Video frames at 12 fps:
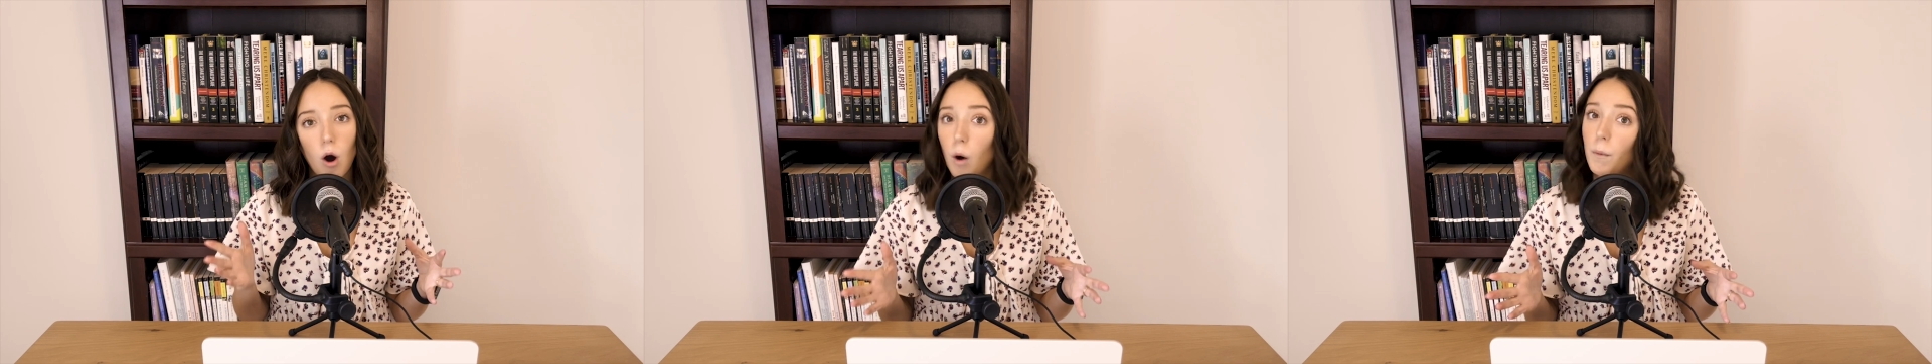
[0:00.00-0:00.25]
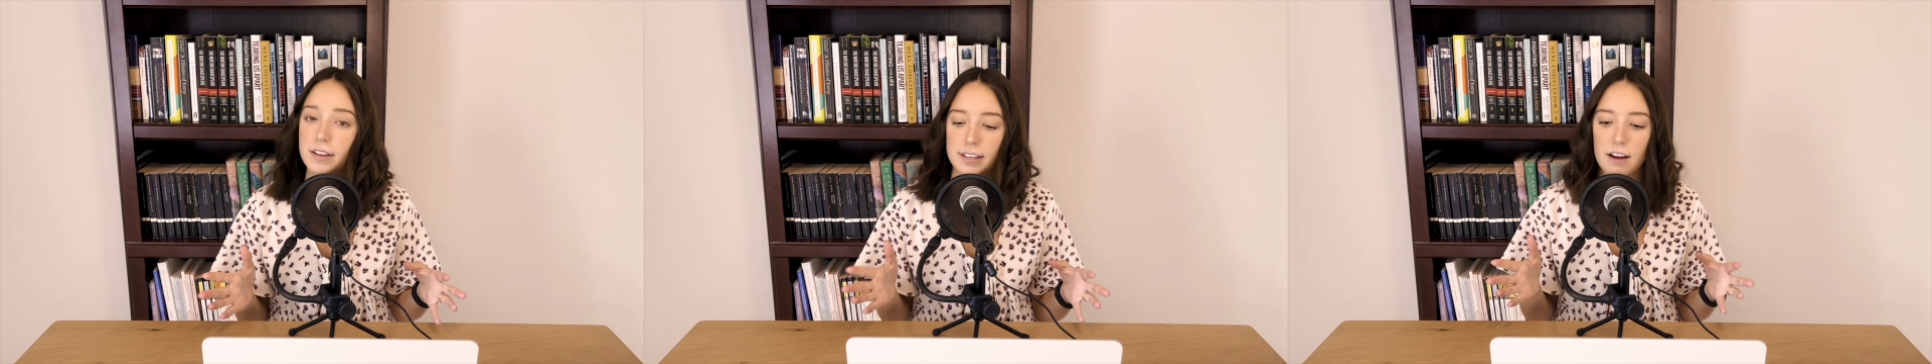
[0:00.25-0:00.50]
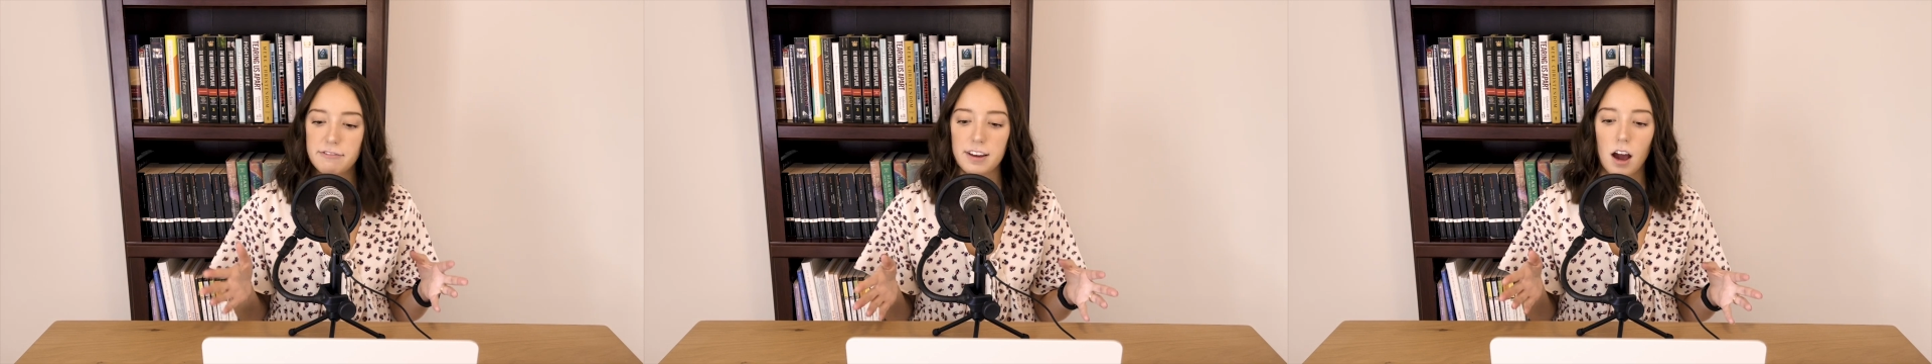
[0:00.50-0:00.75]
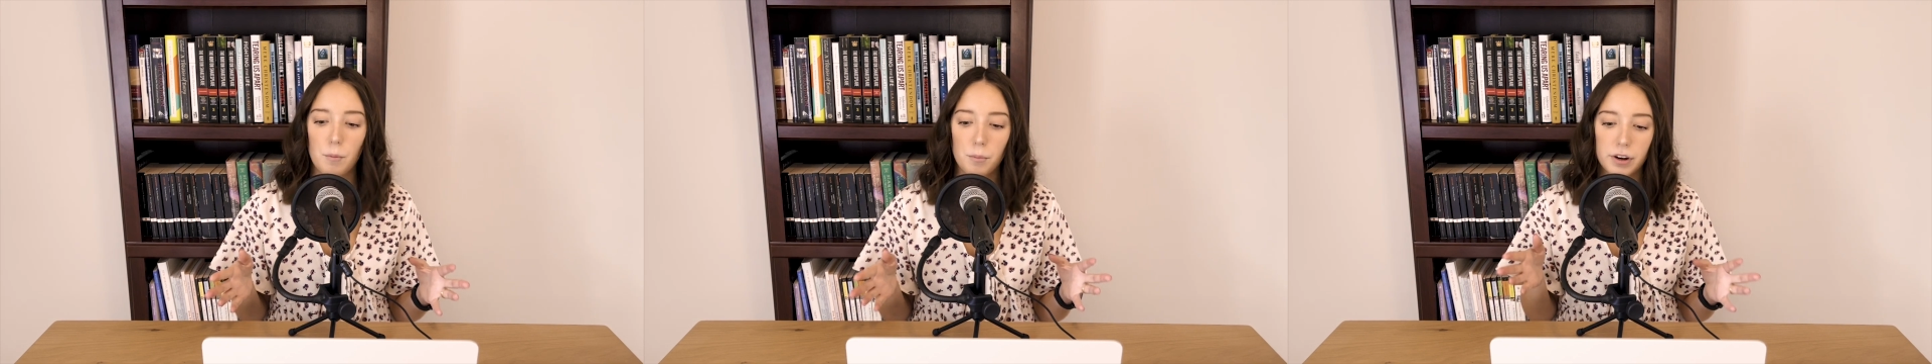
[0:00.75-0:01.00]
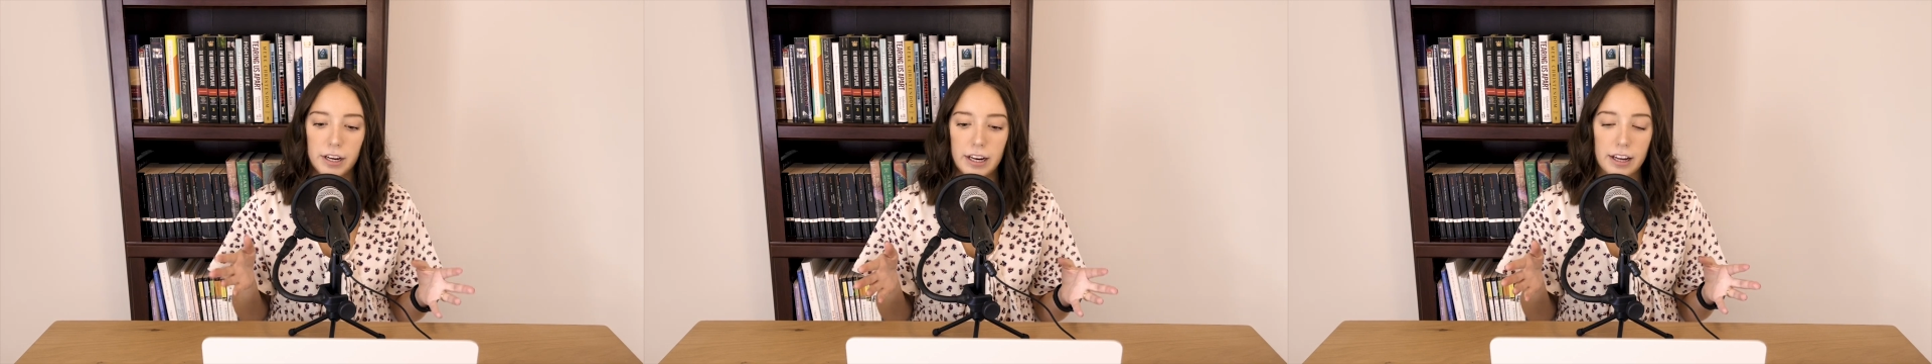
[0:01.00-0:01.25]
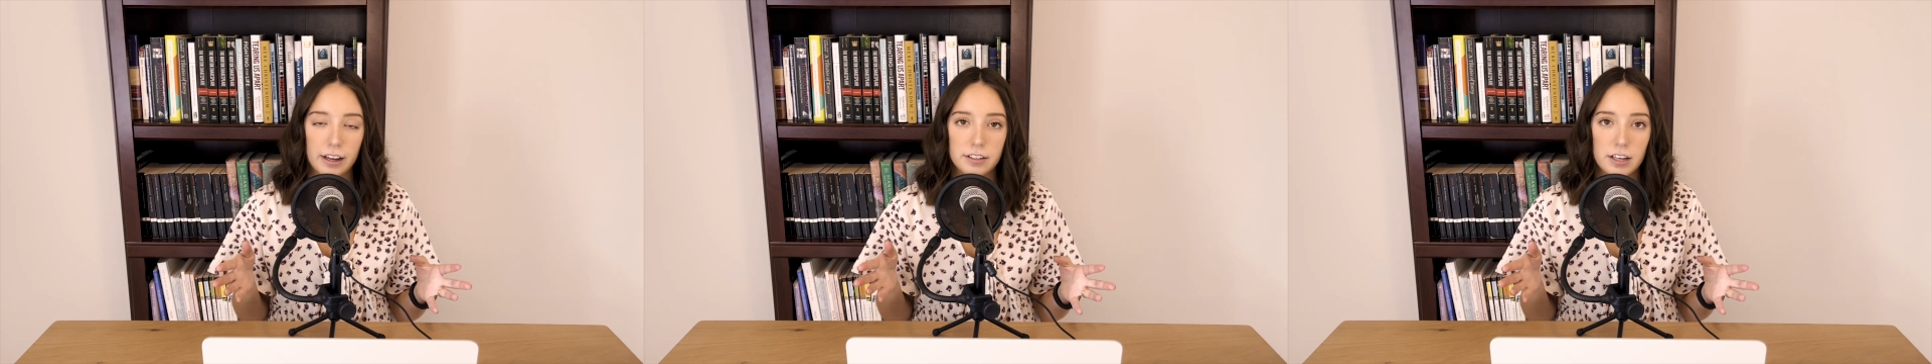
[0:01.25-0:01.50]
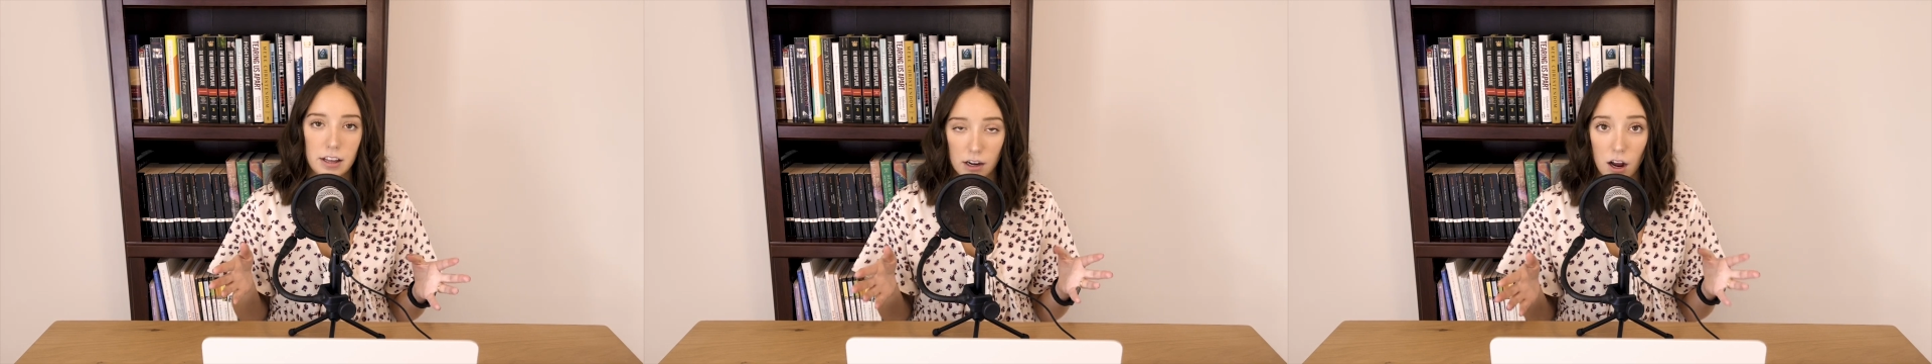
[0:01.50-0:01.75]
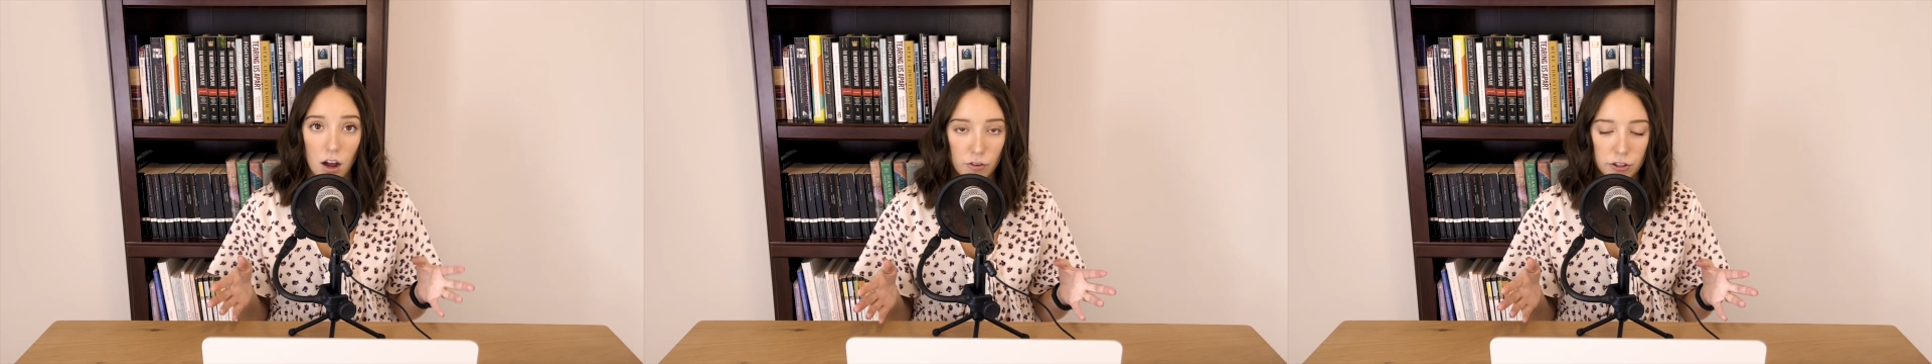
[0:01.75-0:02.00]
always have the upper hand in a
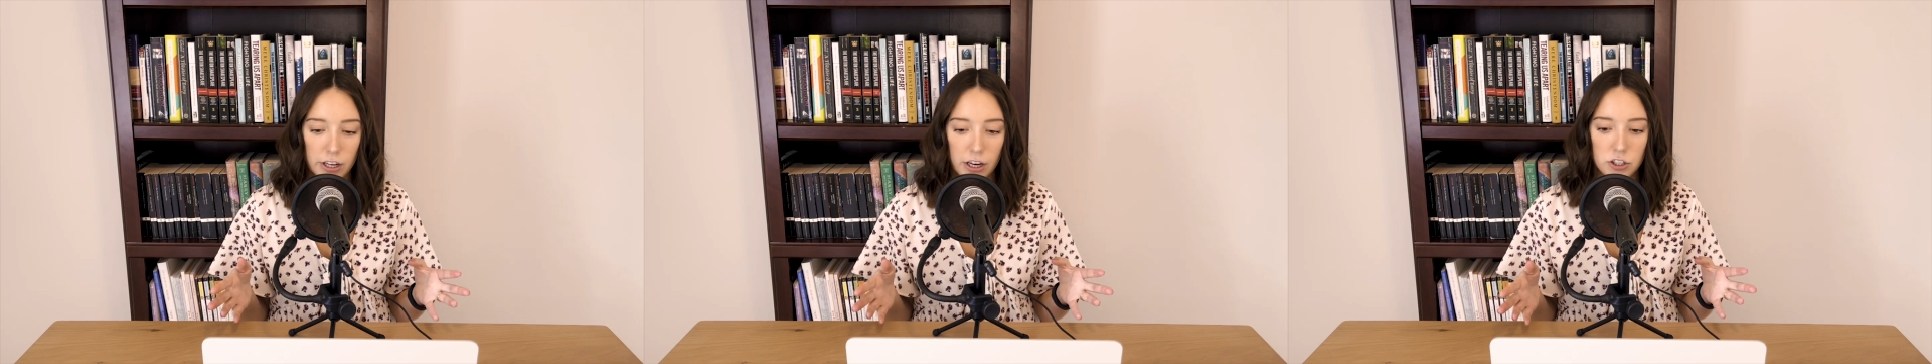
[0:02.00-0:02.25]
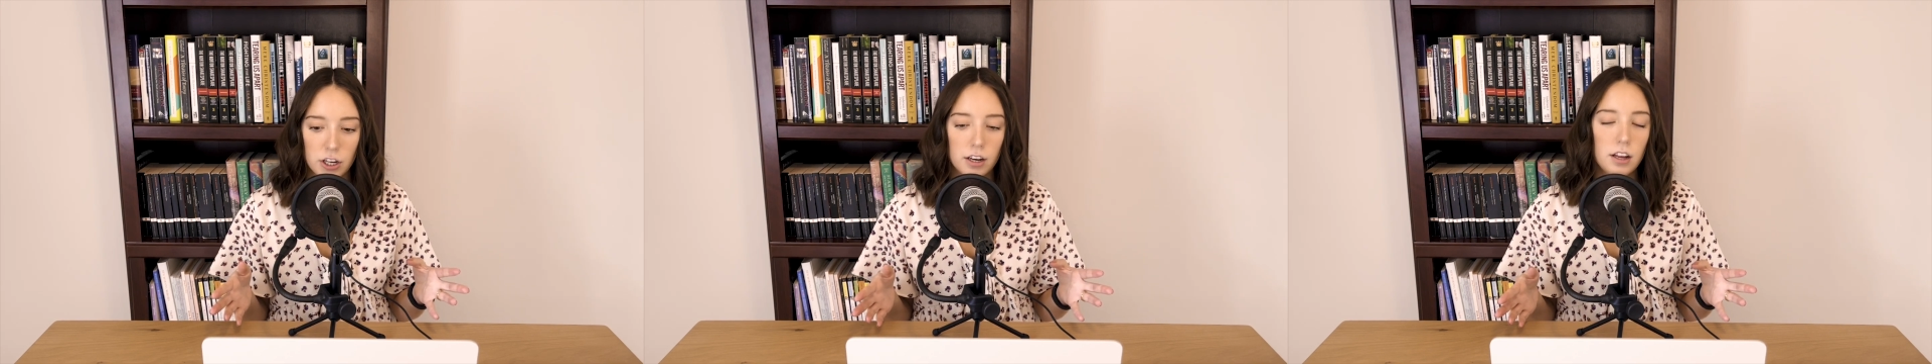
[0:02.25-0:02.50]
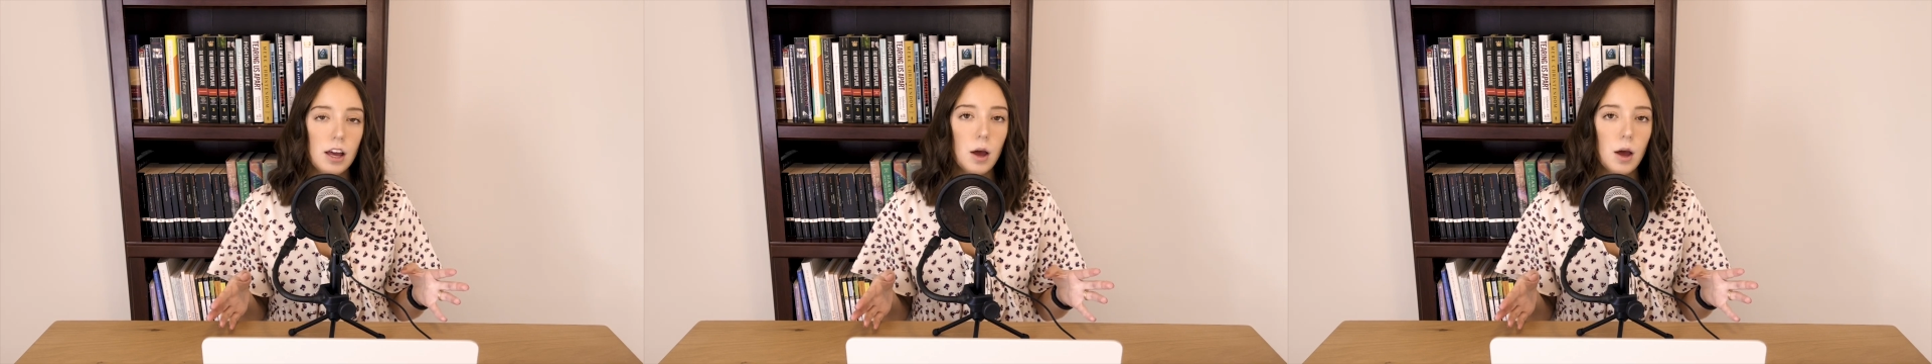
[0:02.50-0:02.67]
conversation